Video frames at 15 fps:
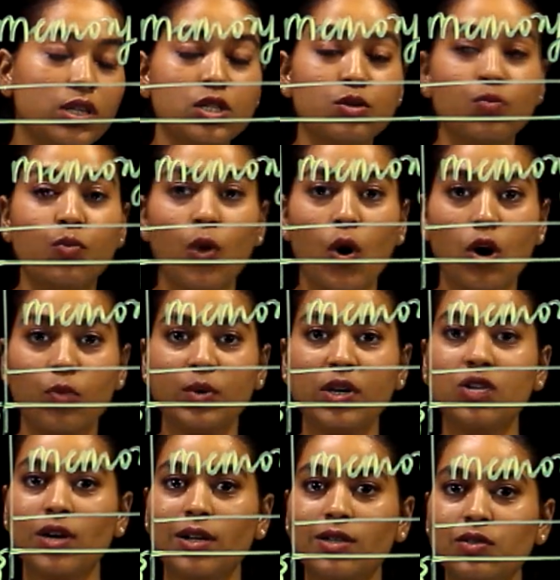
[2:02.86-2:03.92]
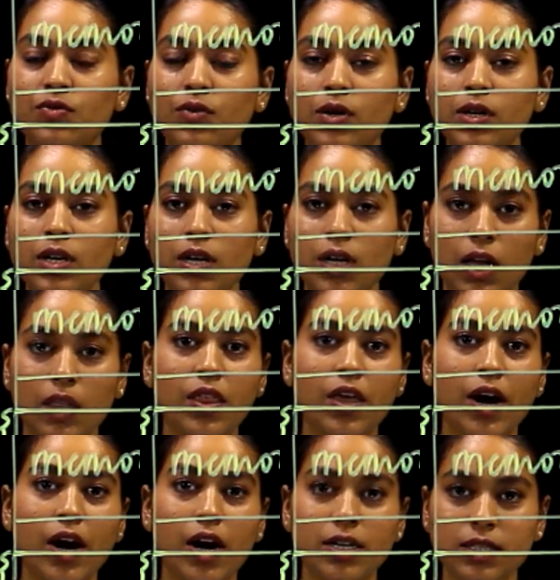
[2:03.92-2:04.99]
this block be transferred?
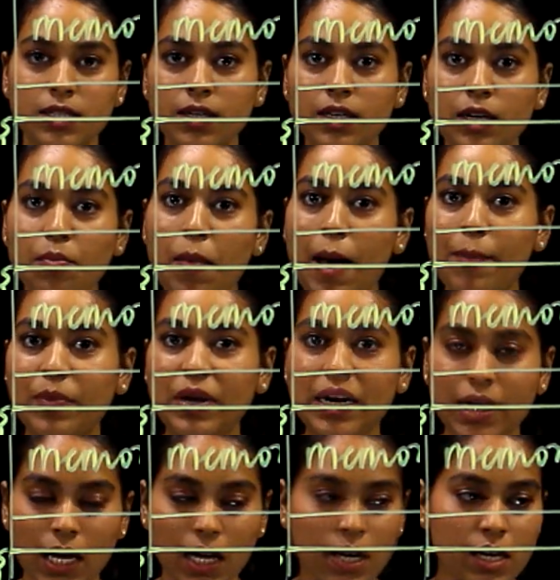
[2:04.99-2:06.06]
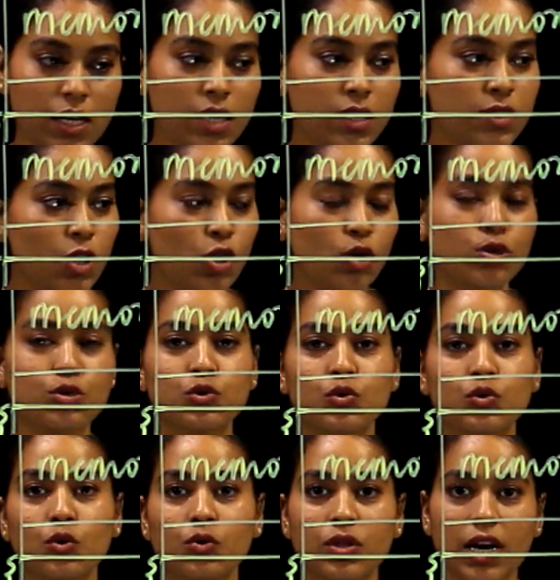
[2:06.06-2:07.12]
There are certain mapping techniques.
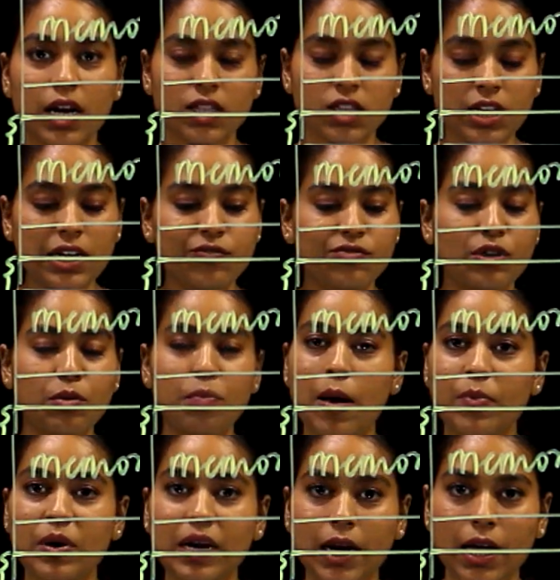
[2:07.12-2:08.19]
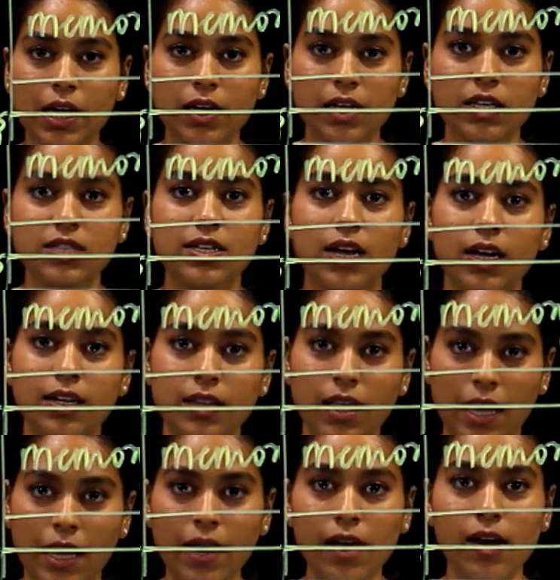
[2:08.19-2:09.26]
So there are 3 different mapping techniques that are
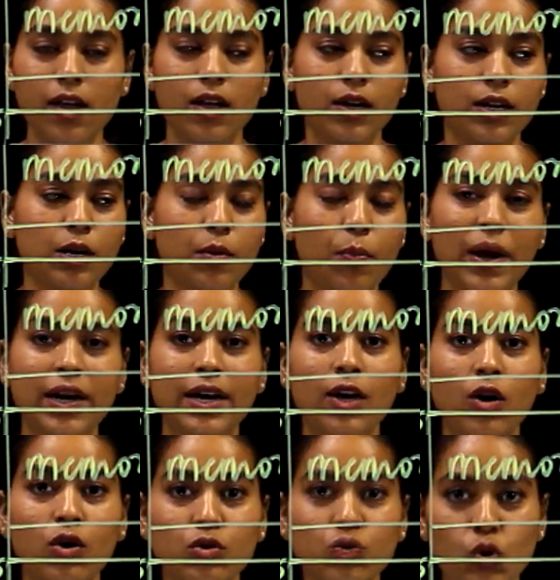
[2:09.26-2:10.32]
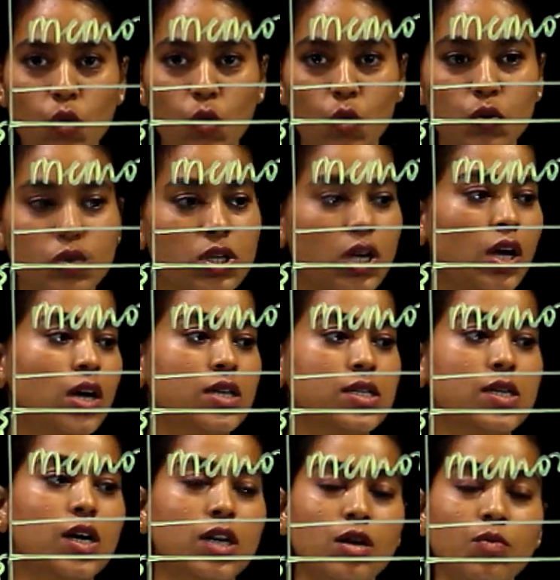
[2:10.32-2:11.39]
there. Depending on those, a
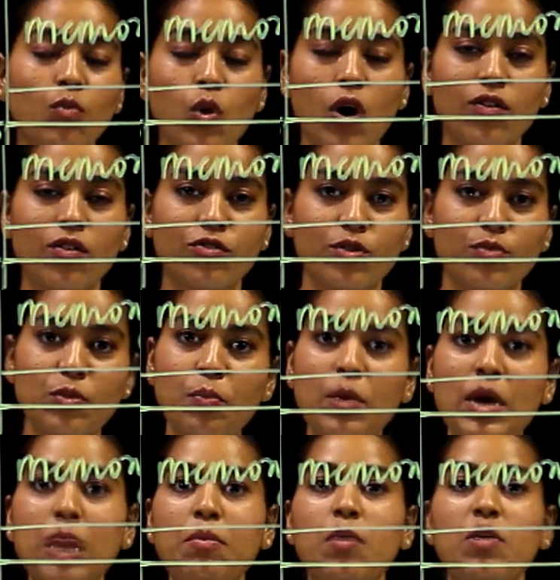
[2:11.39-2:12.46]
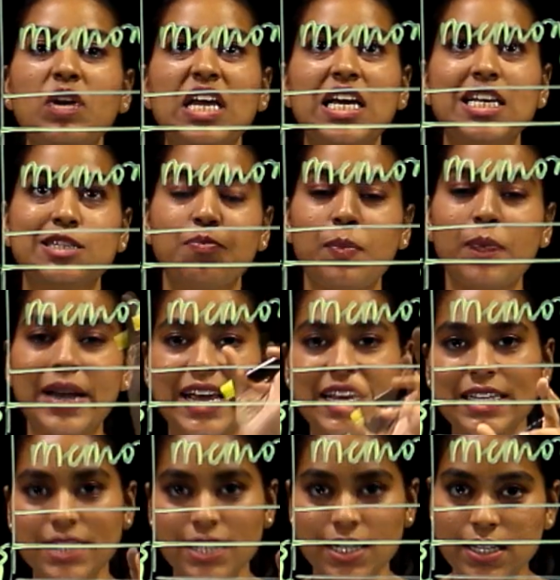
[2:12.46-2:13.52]
certain block from the main memory is
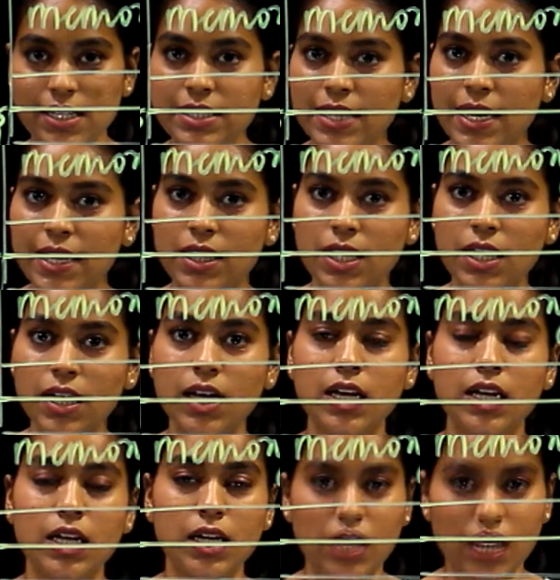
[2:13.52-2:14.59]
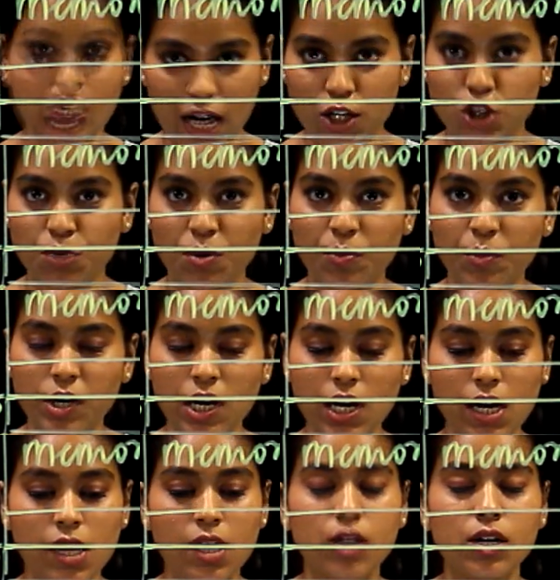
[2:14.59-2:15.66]
placed inside the cache memory.